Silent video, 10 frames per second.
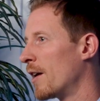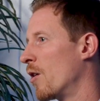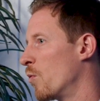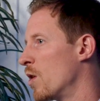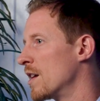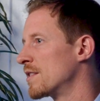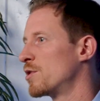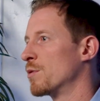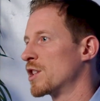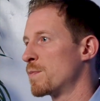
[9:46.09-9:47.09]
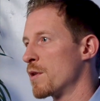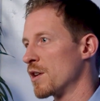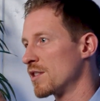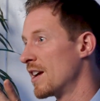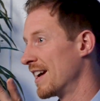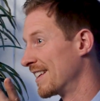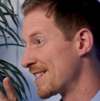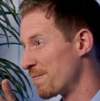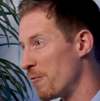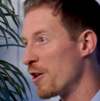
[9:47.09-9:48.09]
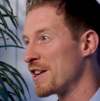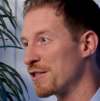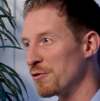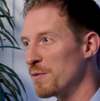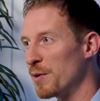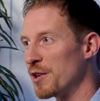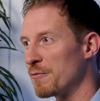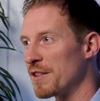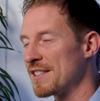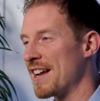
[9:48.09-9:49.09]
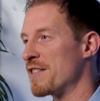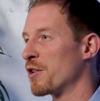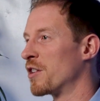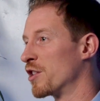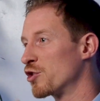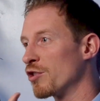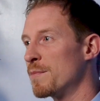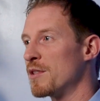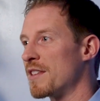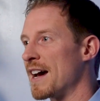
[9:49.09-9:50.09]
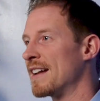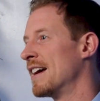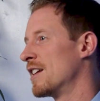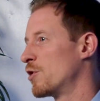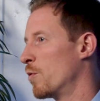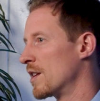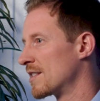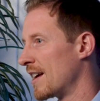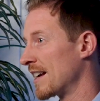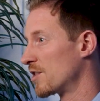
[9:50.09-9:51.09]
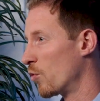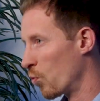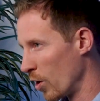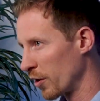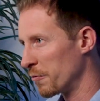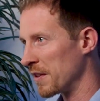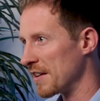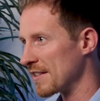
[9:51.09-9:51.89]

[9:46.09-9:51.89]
how it was to experience at least walking through the building with us, and they're gonna attribute that to what it's like to work with